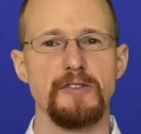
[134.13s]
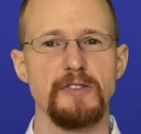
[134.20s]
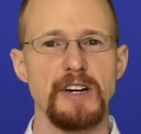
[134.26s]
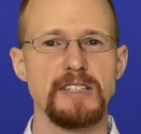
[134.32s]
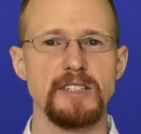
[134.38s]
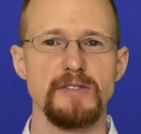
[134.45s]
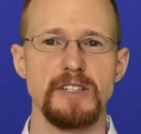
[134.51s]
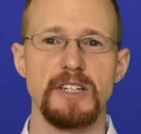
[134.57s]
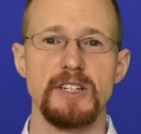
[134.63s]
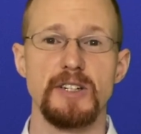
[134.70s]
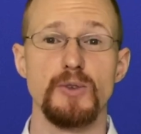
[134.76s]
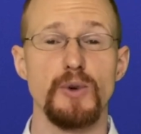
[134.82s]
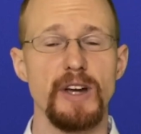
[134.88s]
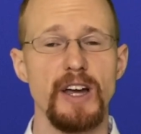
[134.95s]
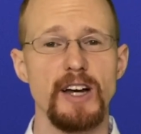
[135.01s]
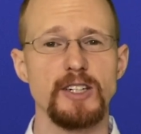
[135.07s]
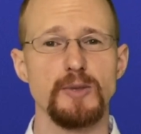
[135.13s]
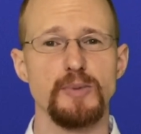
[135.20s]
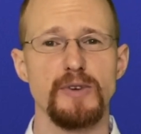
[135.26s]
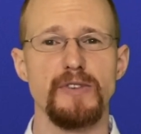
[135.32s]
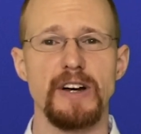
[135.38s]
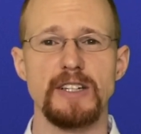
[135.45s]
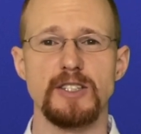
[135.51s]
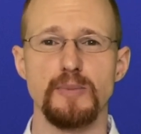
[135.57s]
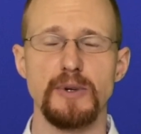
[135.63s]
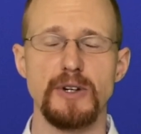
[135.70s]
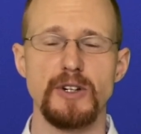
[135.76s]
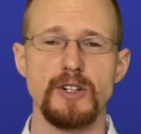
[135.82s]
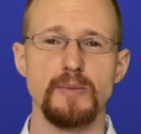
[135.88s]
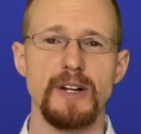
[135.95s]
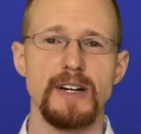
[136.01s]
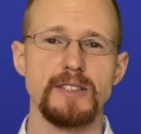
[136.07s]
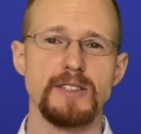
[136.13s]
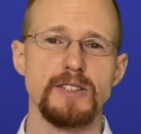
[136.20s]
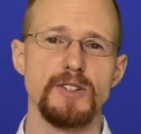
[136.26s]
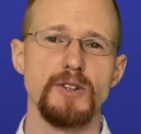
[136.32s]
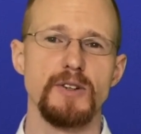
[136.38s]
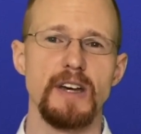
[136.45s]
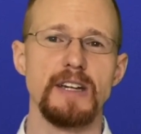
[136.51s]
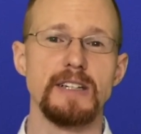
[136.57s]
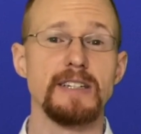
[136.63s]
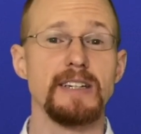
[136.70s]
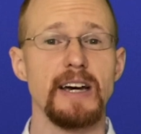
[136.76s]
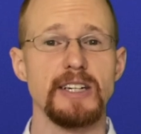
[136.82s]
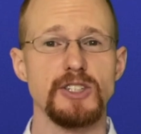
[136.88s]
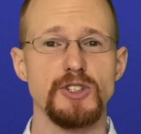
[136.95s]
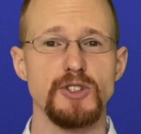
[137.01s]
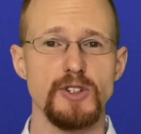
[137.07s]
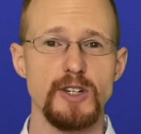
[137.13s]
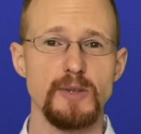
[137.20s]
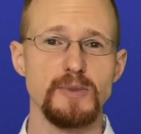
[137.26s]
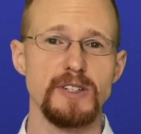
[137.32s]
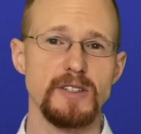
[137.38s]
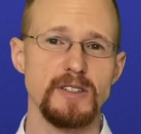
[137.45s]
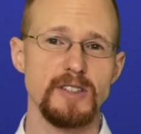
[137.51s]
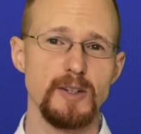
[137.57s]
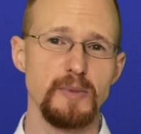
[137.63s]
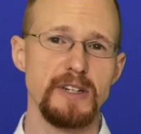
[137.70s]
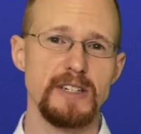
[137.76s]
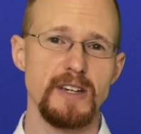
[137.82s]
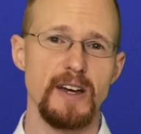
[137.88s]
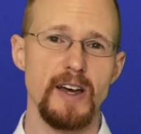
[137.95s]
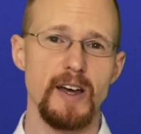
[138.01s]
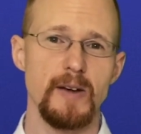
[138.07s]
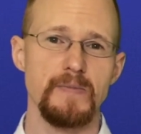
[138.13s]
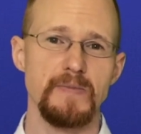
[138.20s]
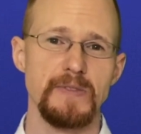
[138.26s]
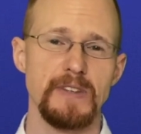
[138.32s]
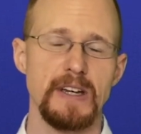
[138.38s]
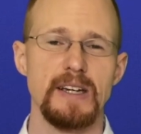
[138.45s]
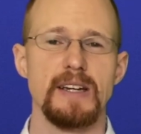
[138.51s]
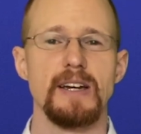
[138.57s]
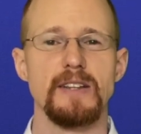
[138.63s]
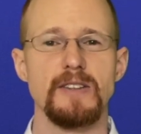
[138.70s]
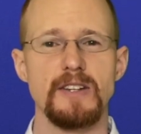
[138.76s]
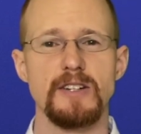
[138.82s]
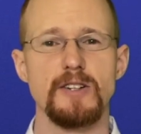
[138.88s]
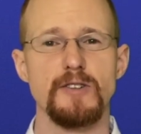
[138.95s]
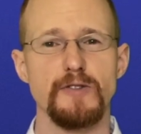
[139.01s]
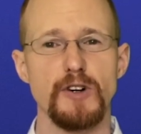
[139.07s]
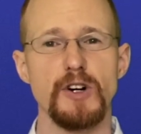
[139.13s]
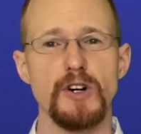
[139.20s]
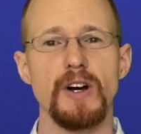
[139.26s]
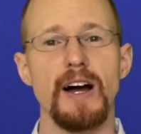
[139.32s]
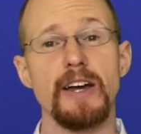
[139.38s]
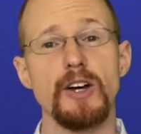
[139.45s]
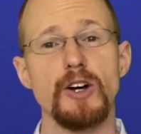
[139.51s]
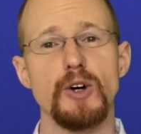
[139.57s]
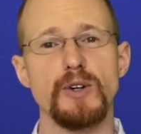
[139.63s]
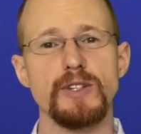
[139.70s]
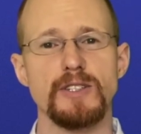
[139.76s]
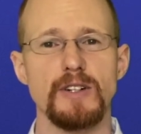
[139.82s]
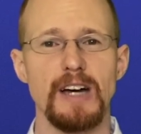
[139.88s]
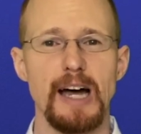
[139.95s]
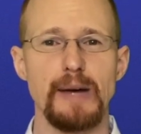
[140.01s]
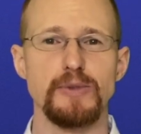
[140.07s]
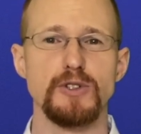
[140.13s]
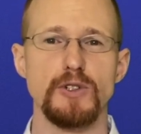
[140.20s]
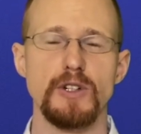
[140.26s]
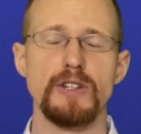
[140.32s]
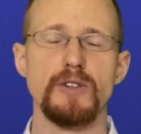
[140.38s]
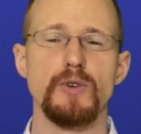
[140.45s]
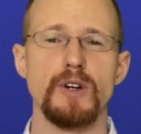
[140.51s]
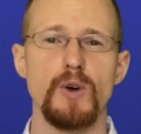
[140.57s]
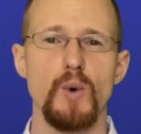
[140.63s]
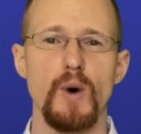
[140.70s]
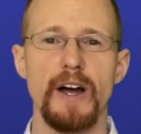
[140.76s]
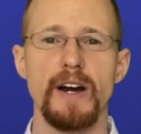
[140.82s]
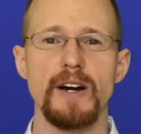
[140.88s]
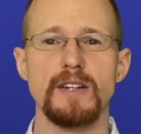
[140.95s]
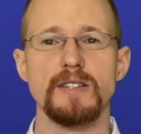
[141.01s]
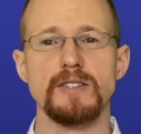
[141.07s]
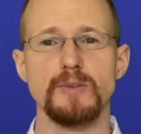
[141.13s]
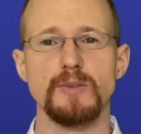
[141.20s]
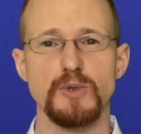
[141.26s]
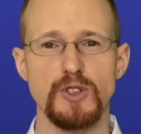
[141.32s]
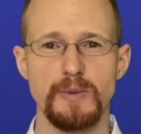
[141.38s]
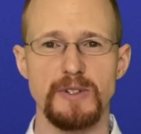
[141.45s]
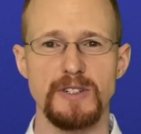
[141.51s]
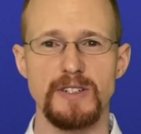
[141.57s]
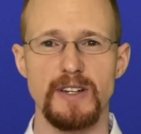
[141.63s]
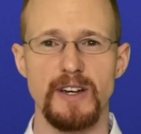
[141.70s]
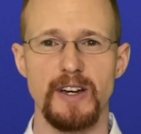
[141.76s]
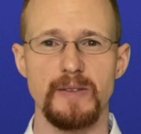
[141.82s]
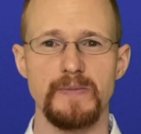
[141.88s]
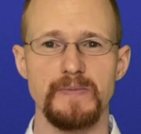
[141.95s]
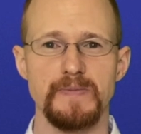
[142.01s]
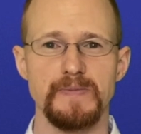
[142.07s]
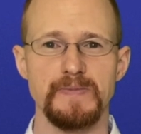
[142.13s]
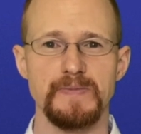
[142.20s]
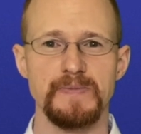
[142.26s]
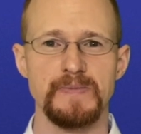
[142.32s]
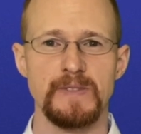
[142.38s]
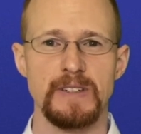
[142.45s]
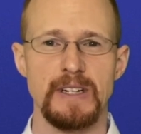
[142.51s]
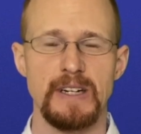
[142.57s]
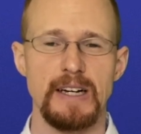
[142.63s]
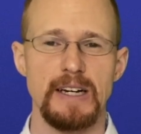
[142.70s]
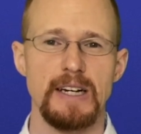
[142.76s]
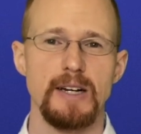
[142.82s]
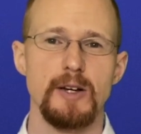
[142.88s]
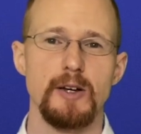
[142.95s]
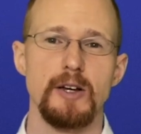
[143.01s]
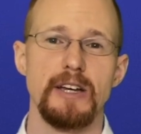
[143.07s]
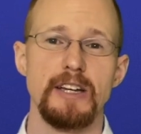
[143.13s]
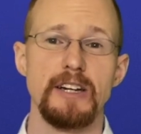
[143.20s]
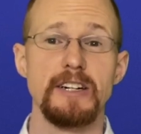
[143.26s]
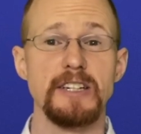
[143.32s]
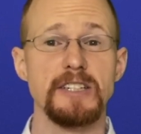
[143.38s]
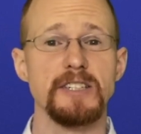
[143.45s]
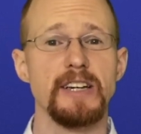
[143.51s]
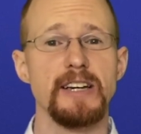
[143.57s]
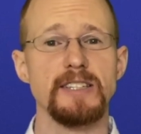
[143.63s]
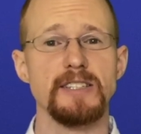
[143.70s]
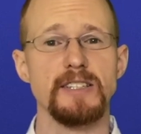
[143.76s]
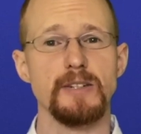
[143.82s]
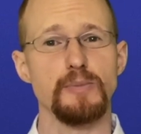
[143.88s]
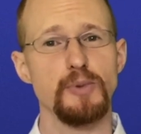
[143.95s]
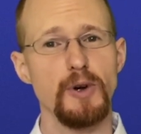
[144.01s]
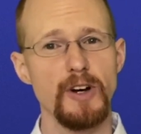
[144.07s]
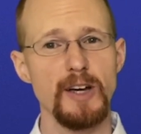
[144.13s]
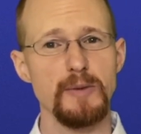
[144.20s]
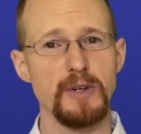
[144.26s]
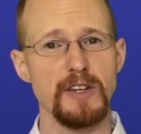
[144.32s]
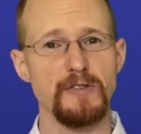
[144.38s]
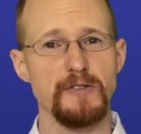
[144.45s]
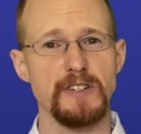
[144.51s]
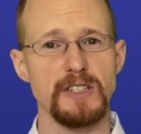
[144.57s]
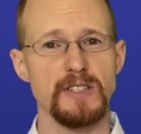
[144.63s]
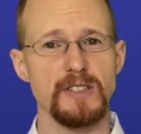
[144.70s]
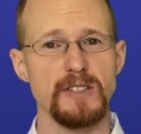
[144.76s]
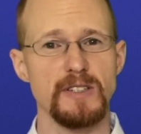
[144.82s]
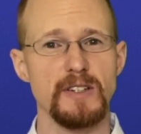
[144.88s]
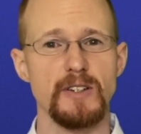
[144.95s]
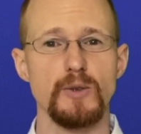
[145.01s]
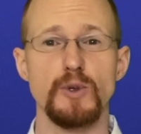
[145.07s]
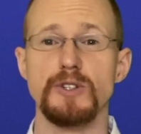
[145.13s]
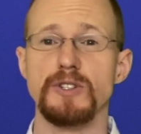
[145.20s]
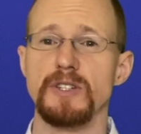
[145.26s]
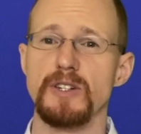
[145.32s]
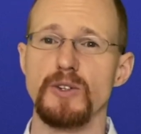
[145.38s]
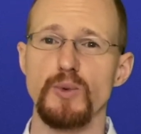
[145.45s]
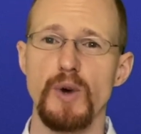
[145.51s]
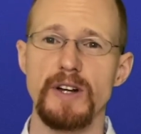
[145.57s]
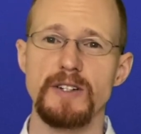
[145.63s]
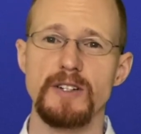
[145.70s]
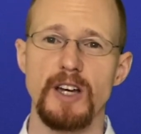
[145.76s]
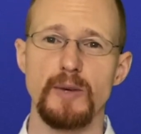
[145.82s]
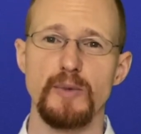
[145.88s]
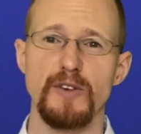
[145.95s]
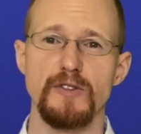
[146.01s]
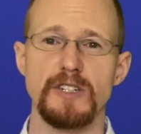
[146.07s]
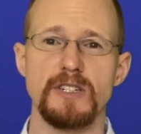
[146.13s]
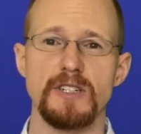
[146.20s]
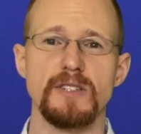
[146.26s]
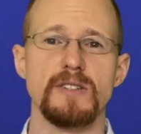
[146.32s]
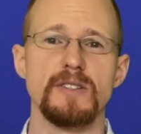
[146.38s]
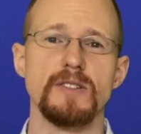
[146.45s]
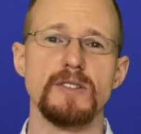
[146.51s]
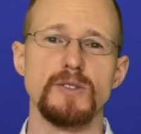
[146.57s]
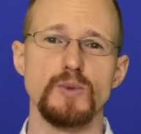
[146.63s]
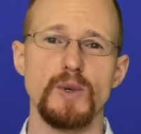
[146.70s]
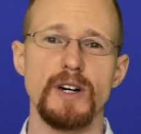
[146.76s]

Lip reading: Effectively, Reactor provides the building blocks to create and cache streams at assembly time, and then defer I/O until absolutely required at subscription time. In addition to async programming efficiency, we're seeing runtime efficiencies